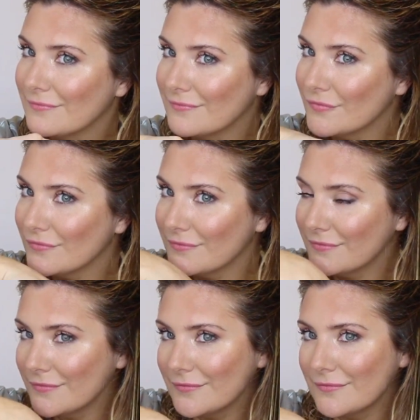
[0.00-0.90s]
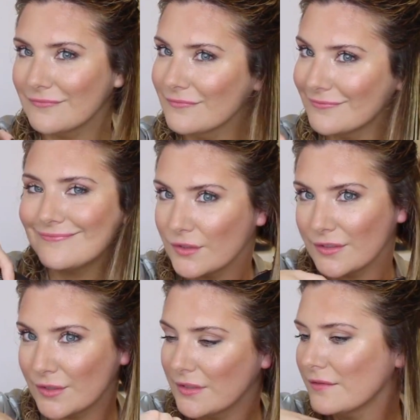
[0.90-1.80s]
wanna fight it,
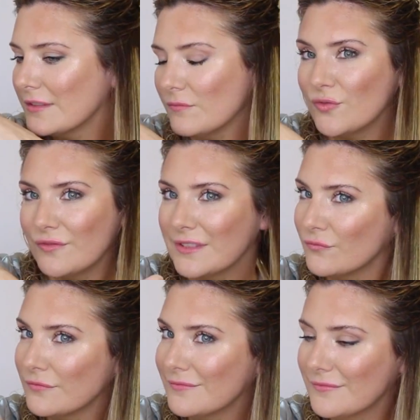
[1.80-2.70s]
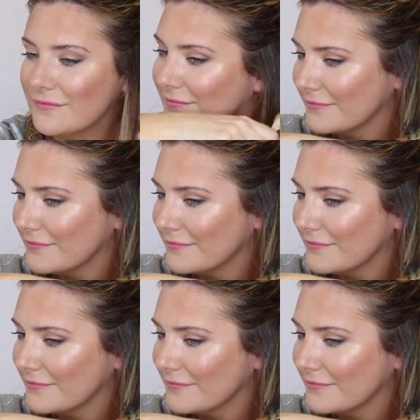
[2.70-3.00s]
hypnotized,